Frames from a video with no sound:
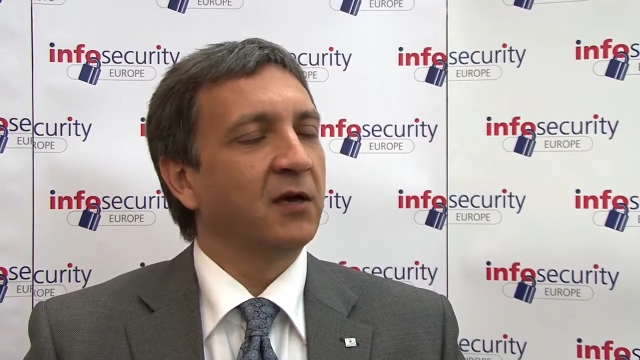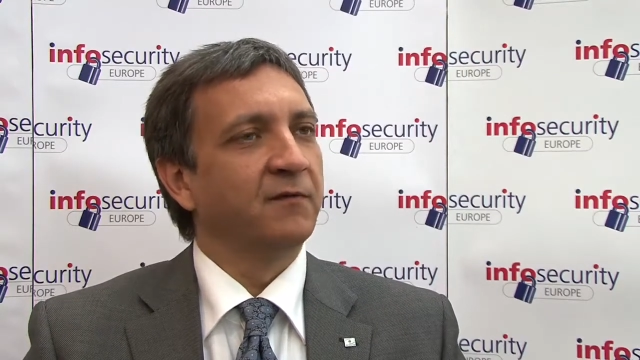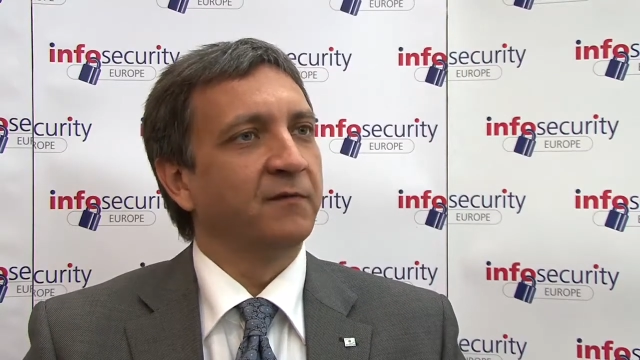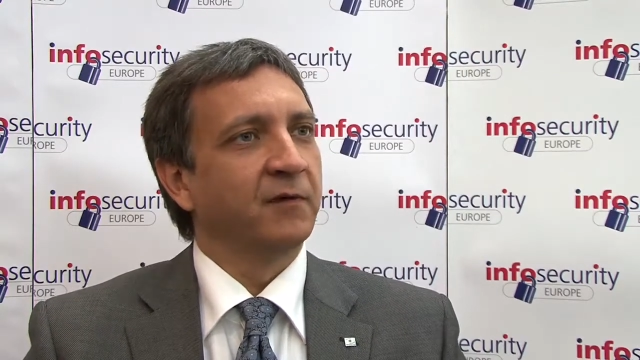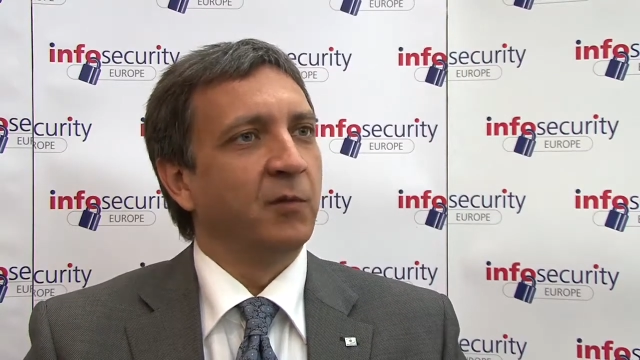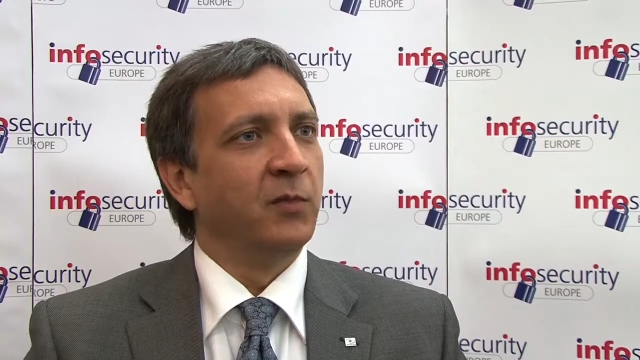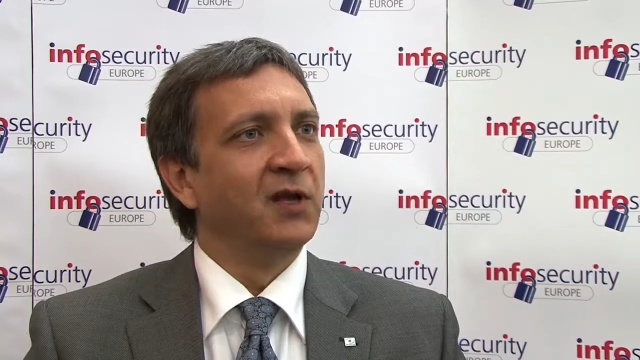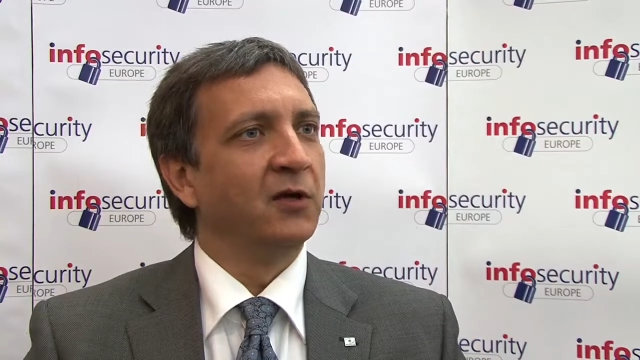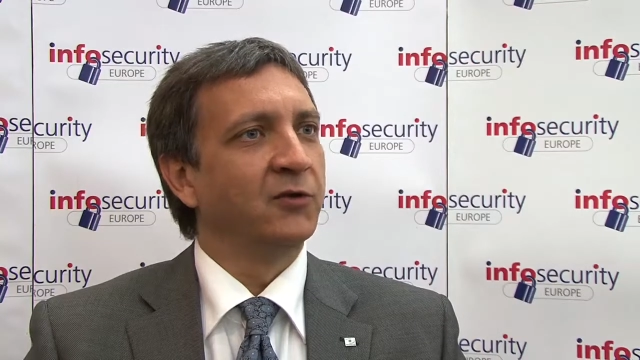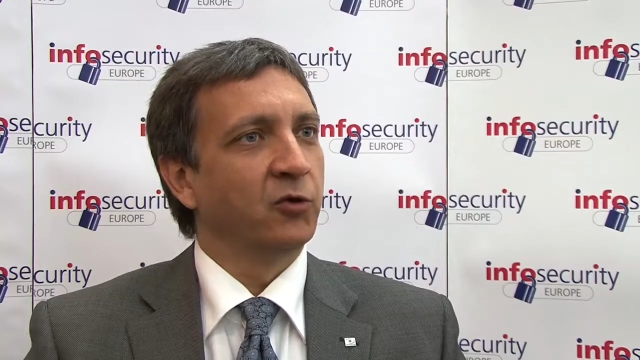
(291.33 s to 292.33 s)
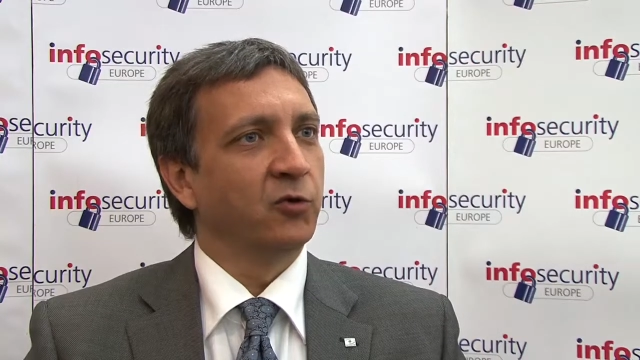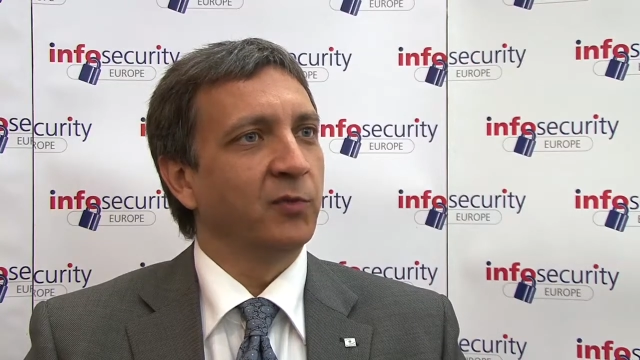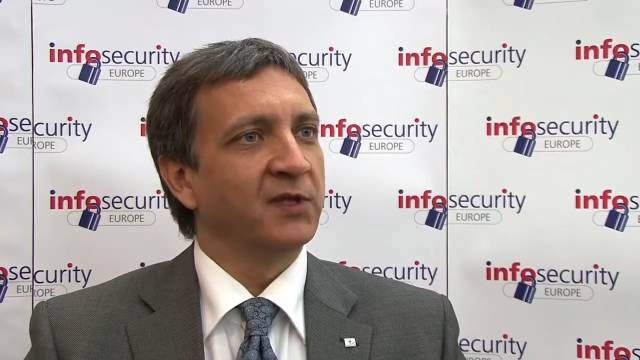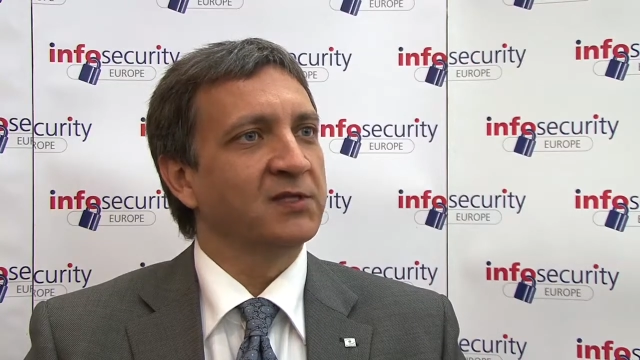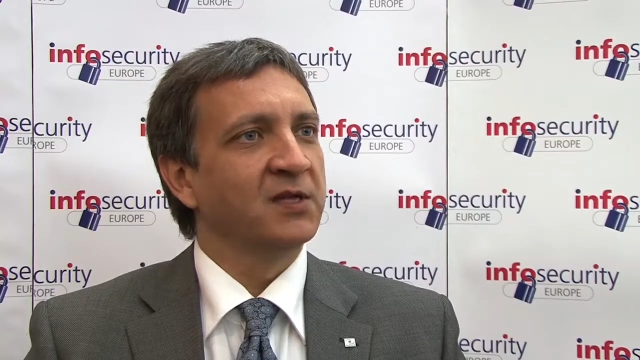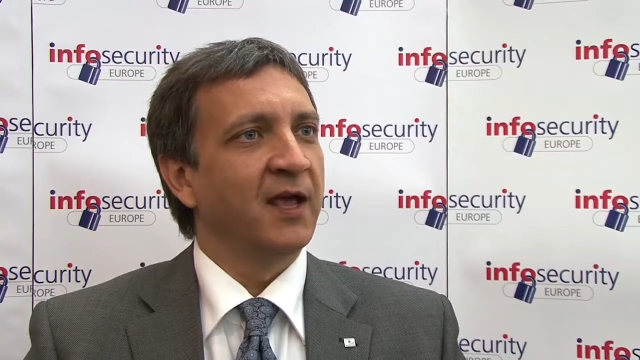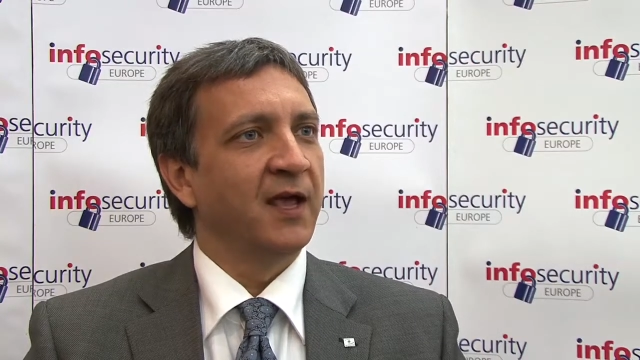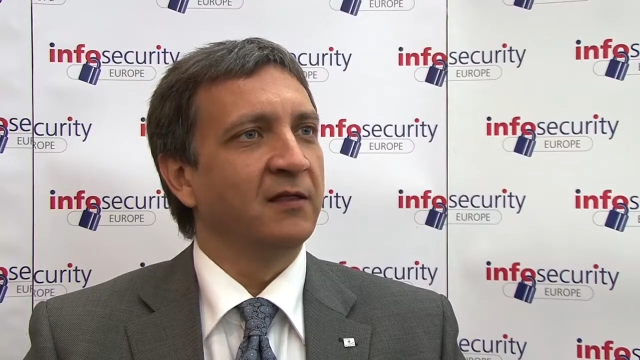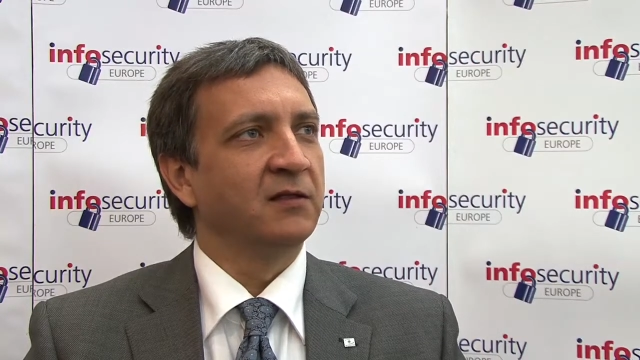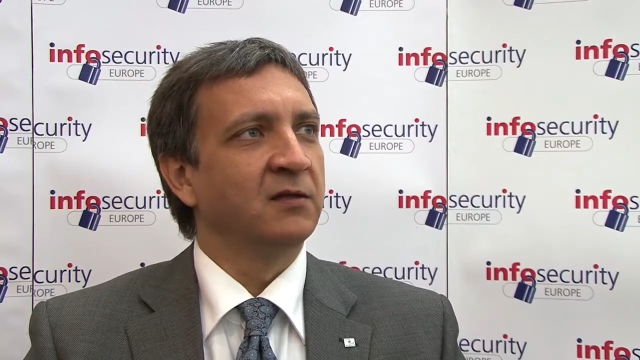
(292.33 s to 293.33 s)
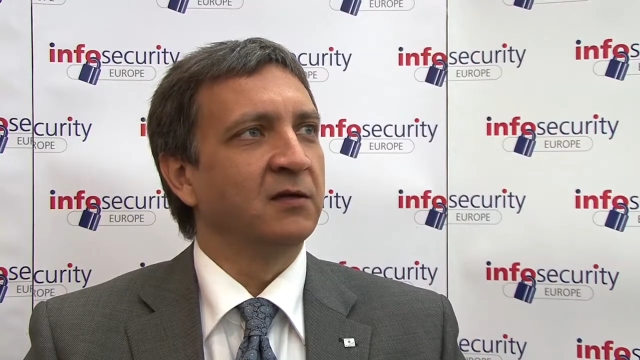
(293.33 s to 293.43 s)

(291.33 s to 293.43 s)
have million documents and